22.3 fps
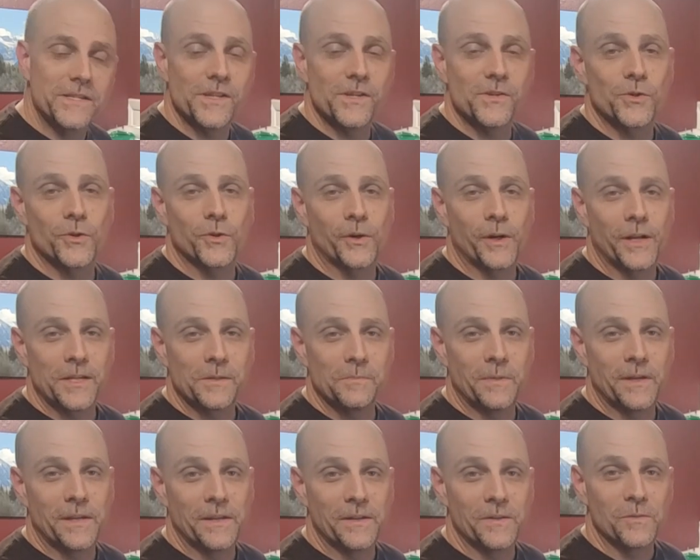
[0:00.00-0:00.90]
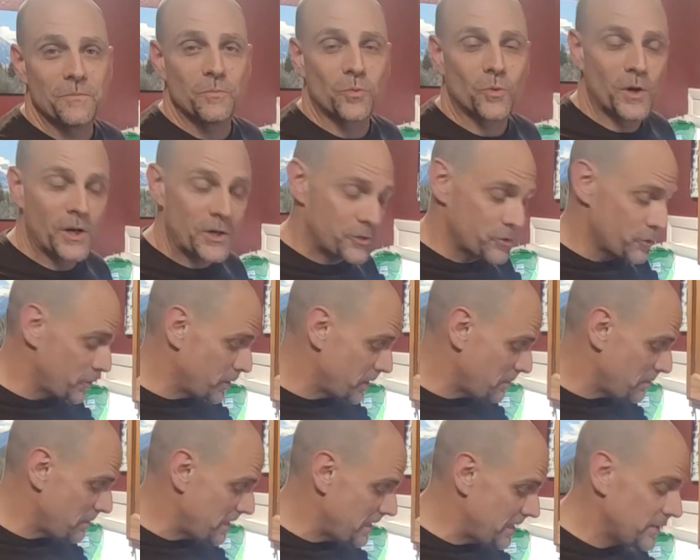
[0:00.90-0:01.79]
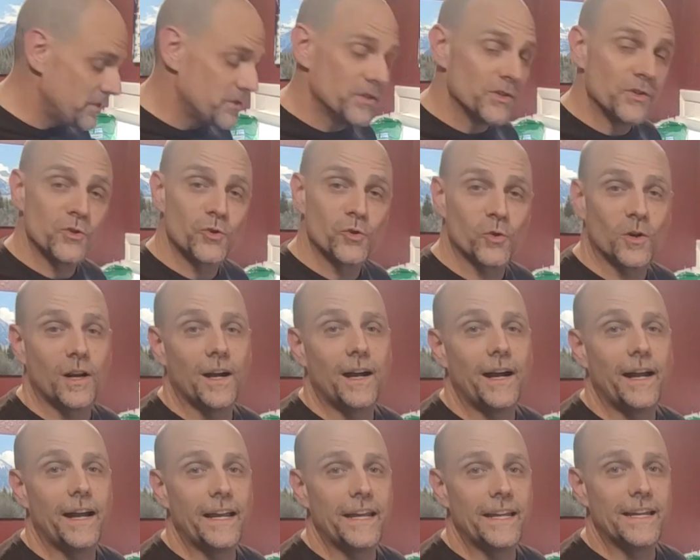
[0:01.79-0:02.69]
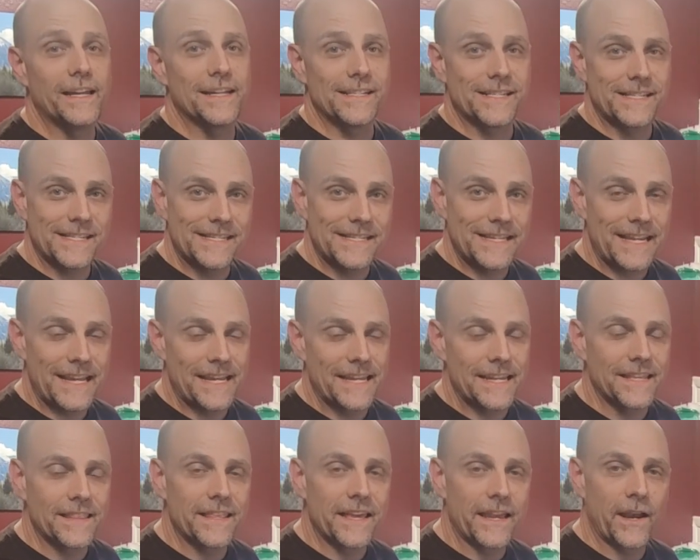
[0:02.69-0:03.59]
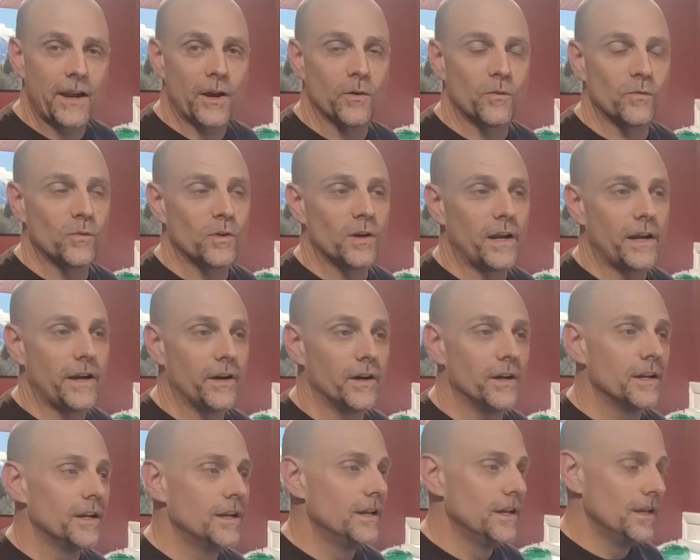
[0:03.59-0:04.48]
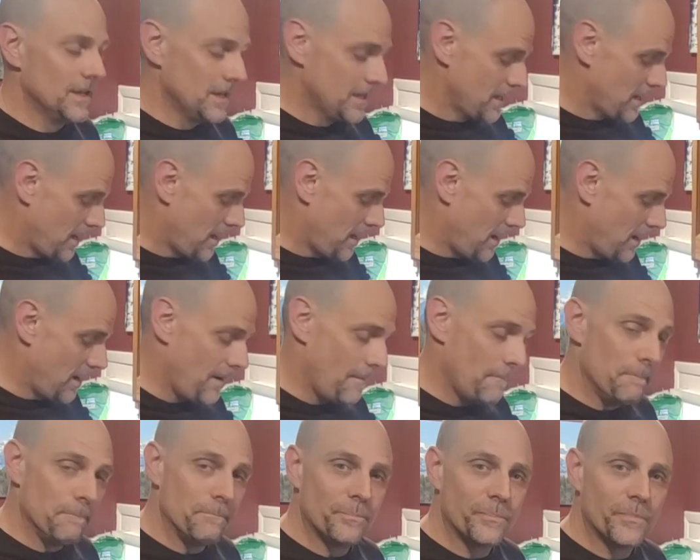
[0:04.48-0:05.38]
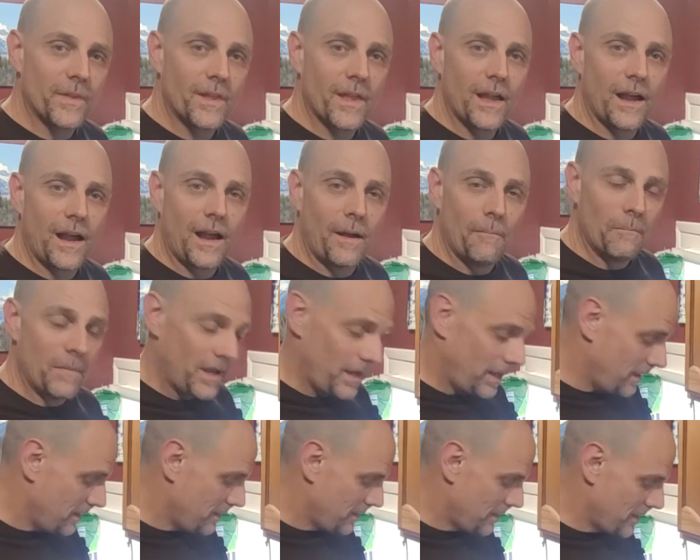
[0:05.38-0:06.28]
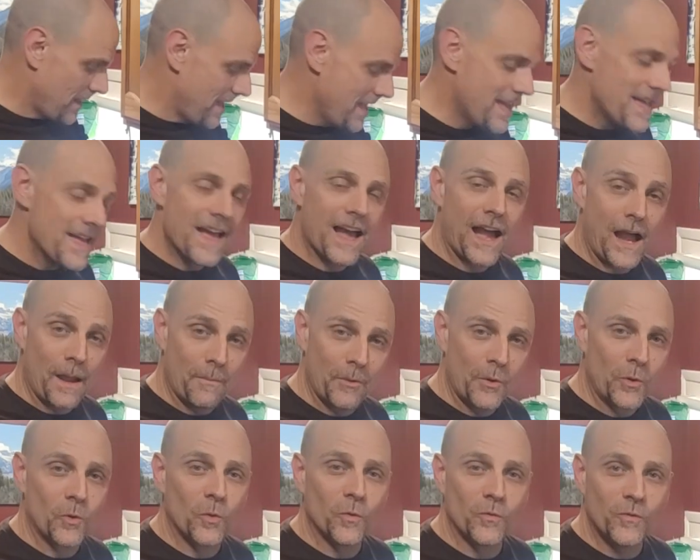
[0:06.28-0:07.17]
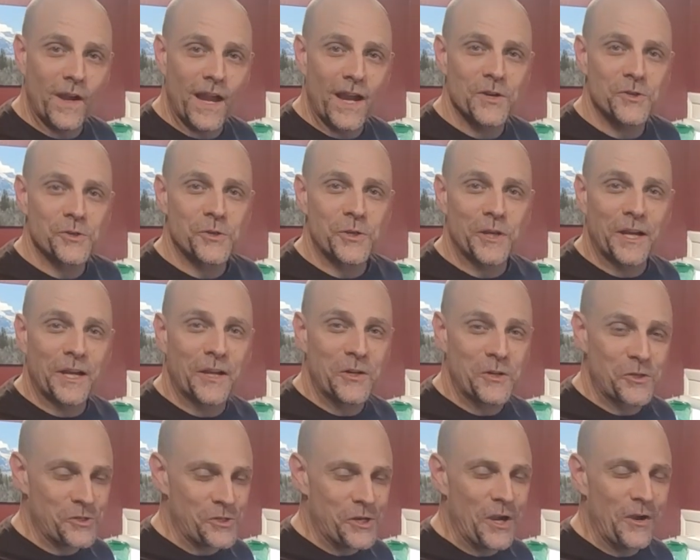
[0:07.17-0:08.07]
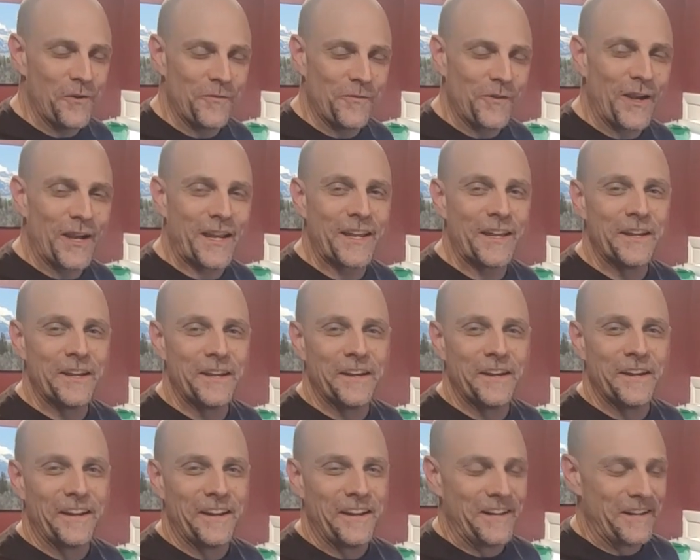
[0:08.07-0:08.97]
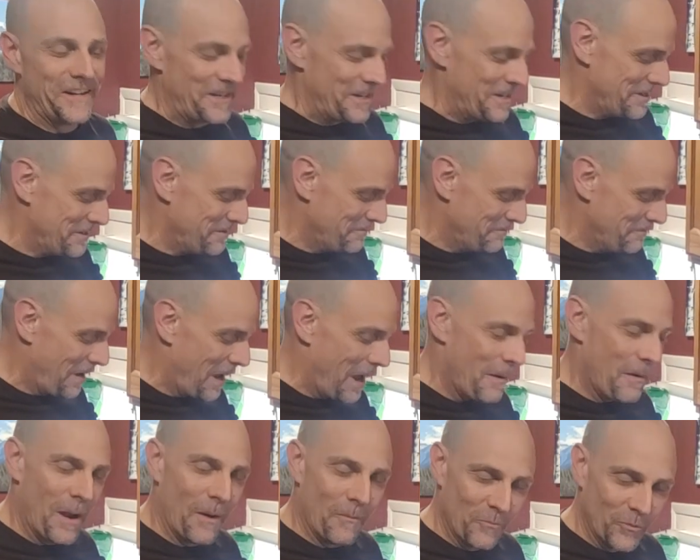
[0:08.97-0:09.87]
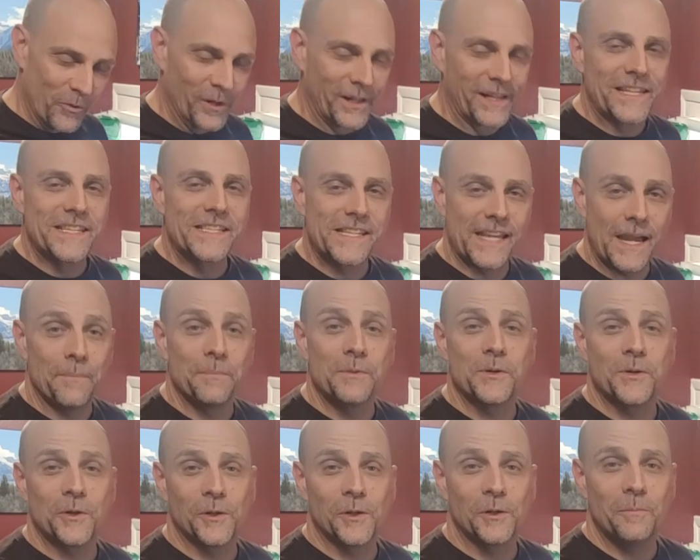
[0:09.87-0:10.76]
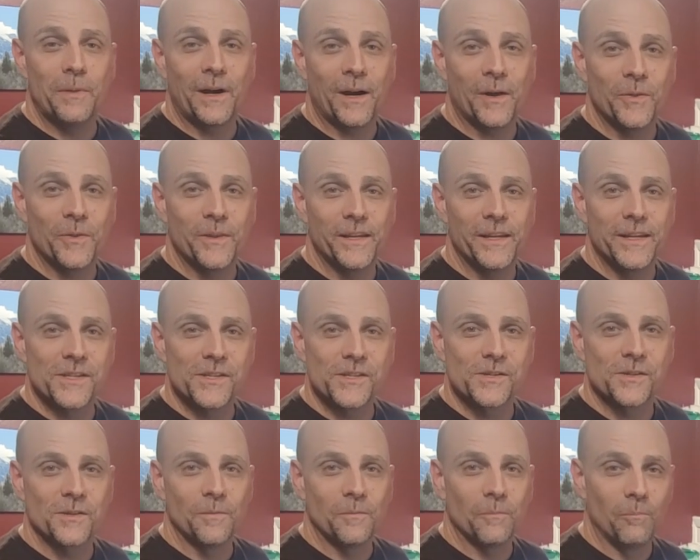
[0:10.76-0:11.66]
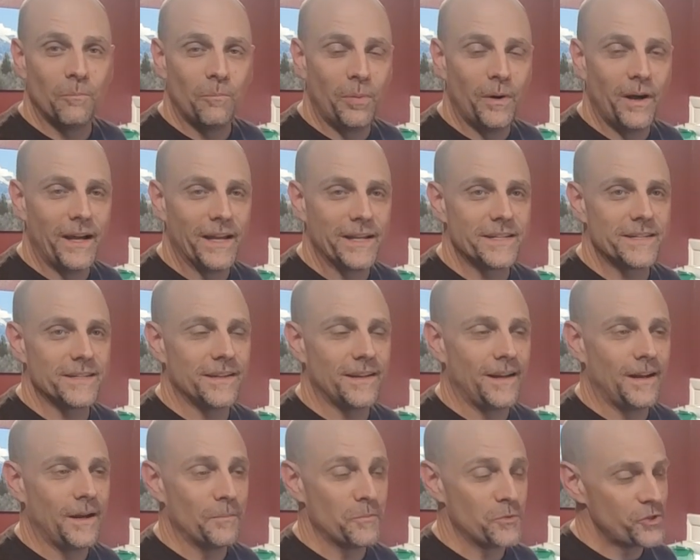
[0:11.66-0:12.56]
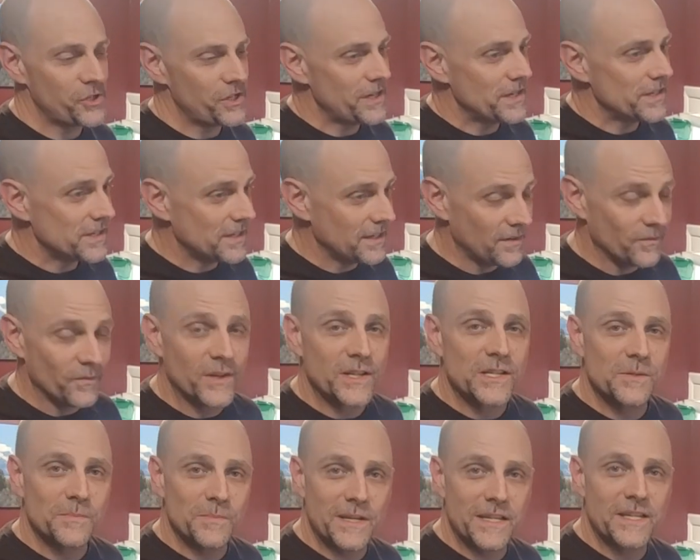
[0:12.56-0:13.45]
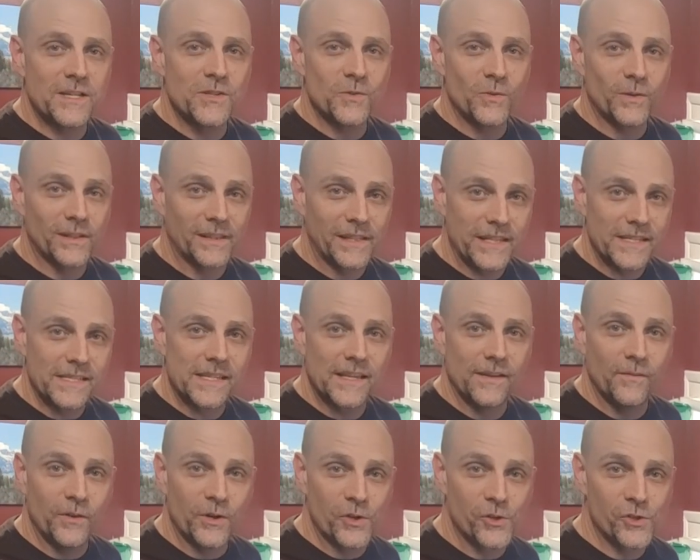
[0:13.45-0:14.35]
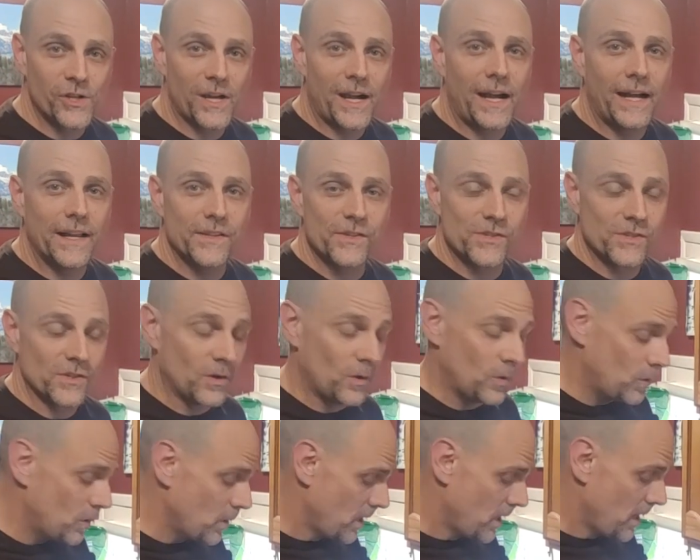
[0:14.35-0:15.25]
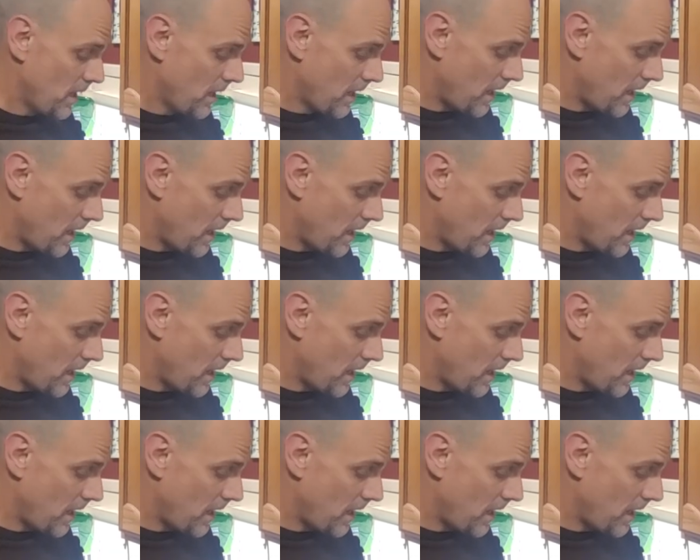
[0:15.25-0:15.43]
sister has been pressuring me to try a steak in the air fryer. Um, I'm I'm an old-fashioned kind of chef. Uh, I'm really skeptical about this, but she has convinced me to at least give it a shot. So